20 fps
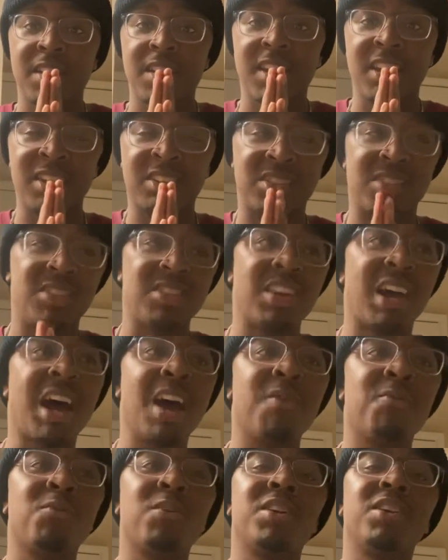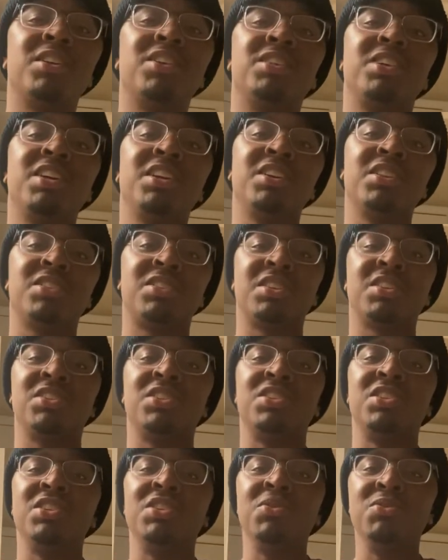it's not what Adidas
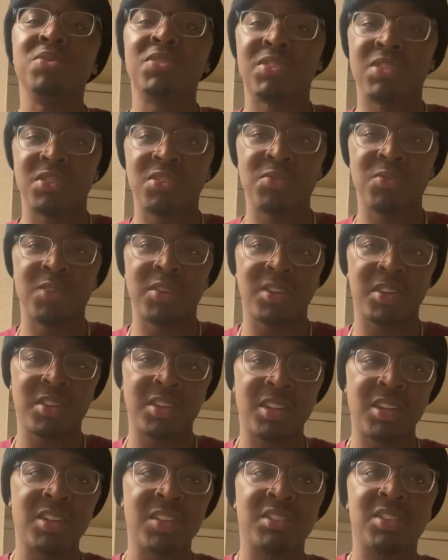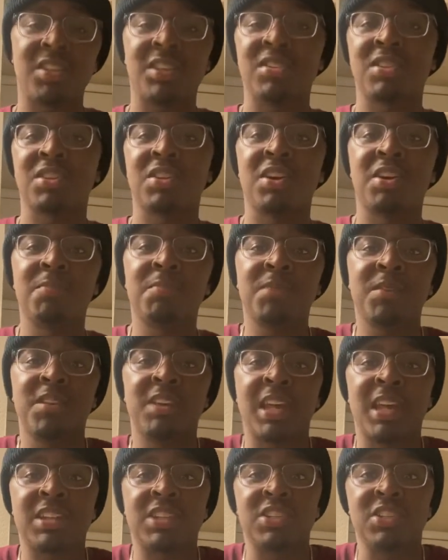is used to doing. Adidas is a company
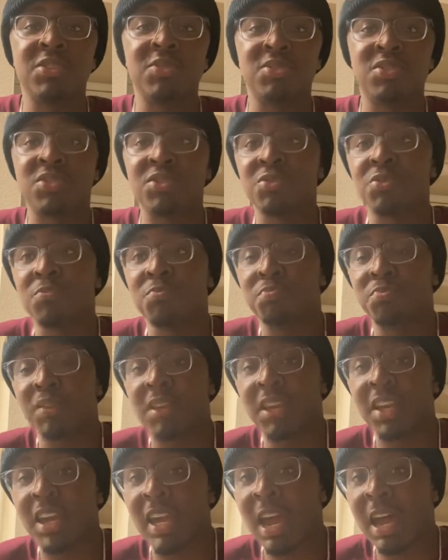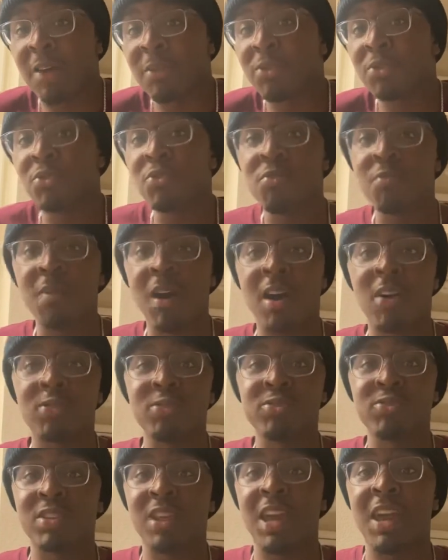that's used to bringing out new
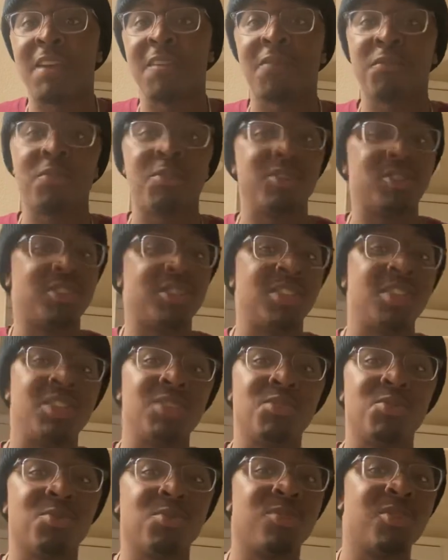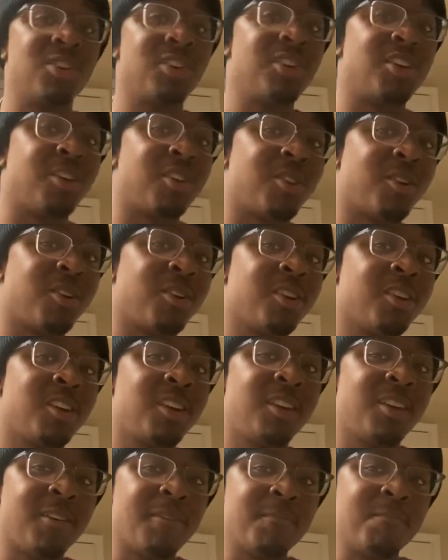models every single year.
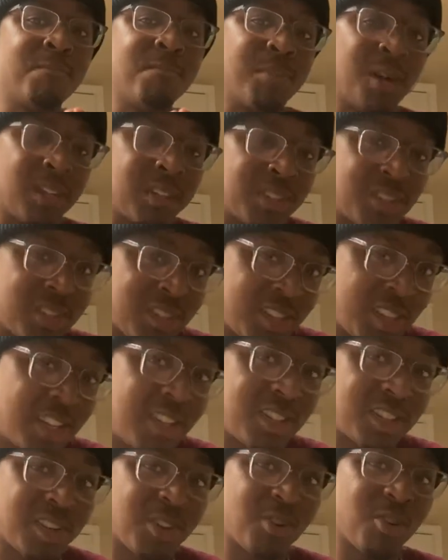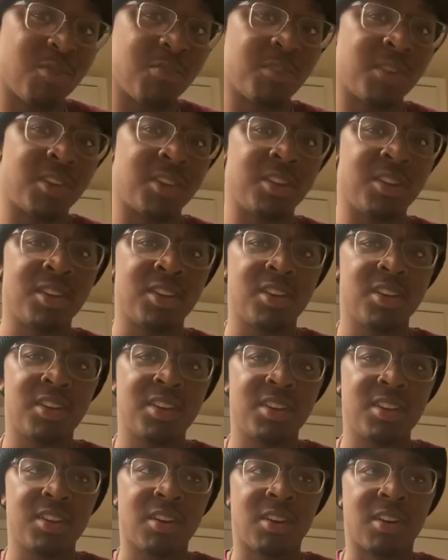But since COVID,
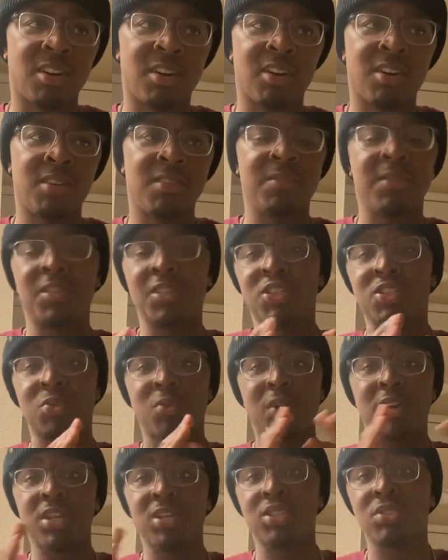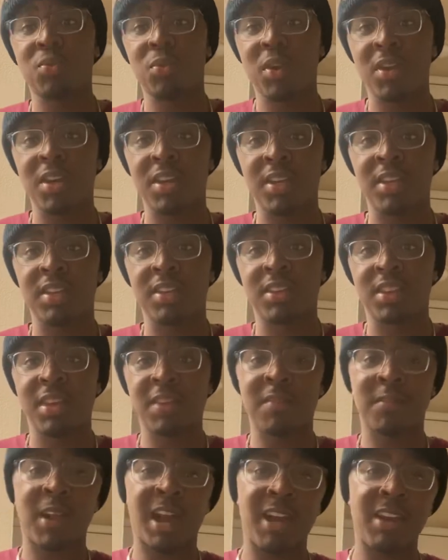in 2020,
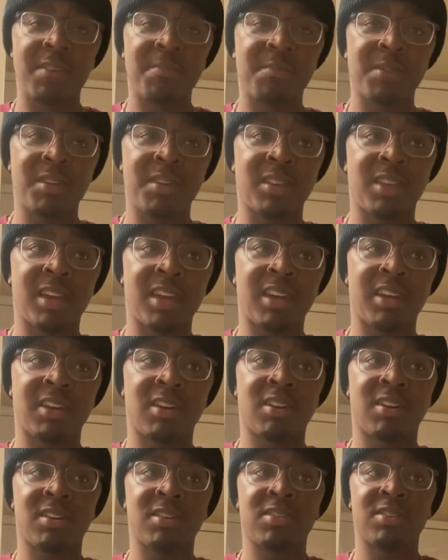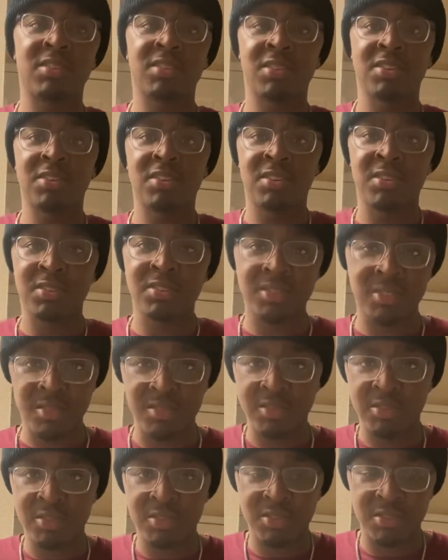they've kind of been like on the
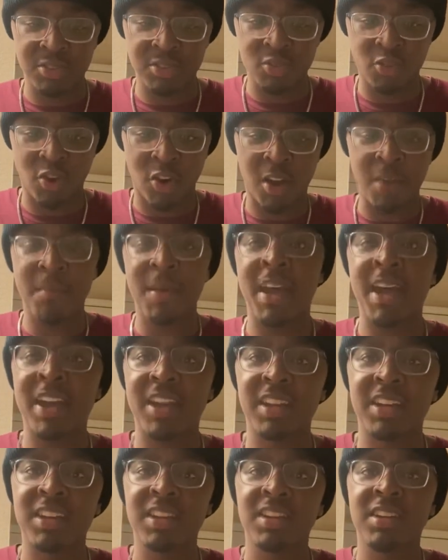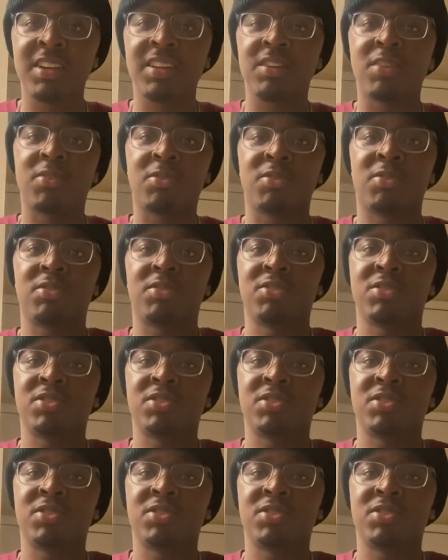drawback or the